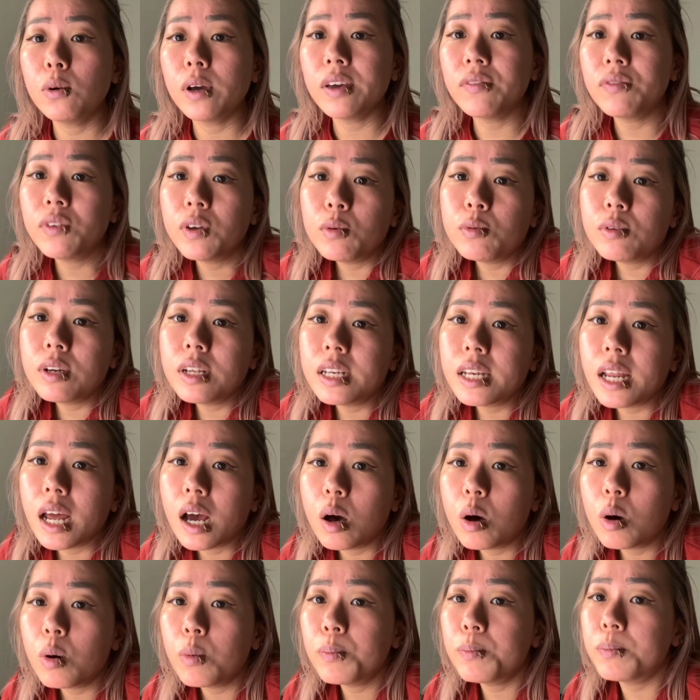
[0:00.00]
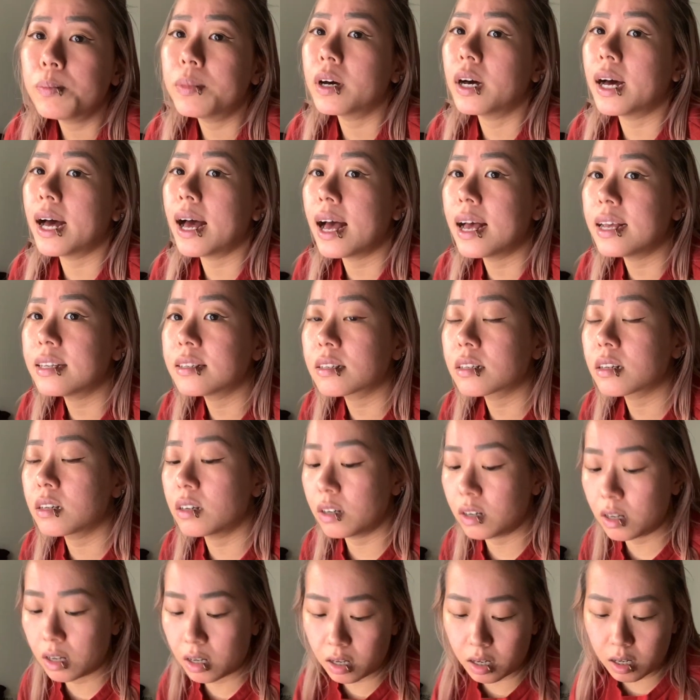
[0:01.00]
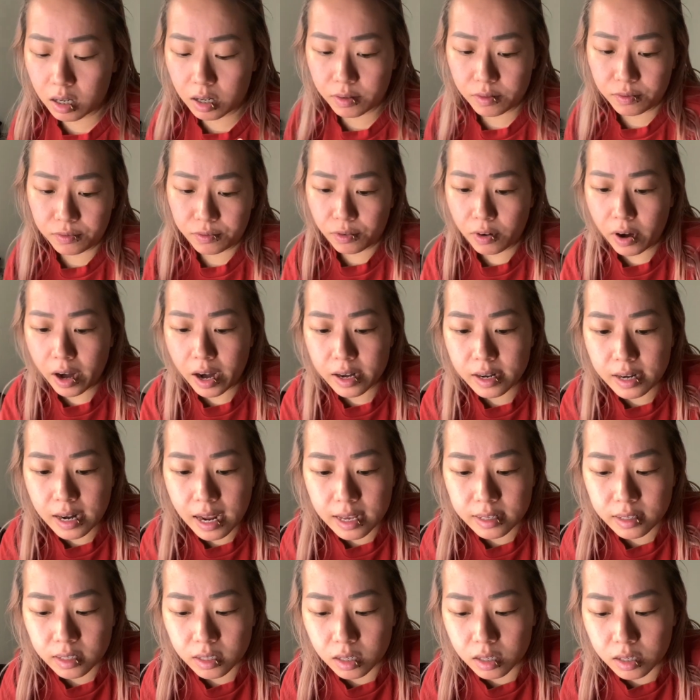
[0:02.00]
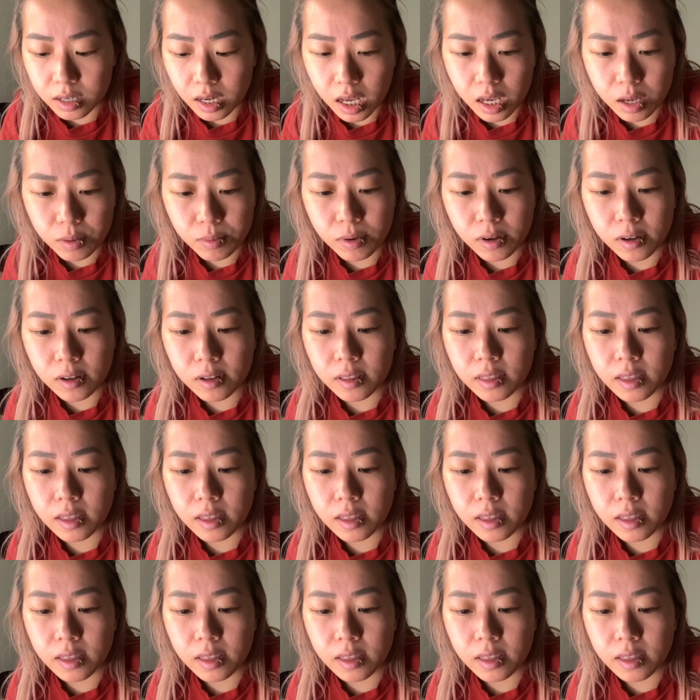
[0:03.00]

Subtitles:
if you need help, ask a friend, ask a neighbor.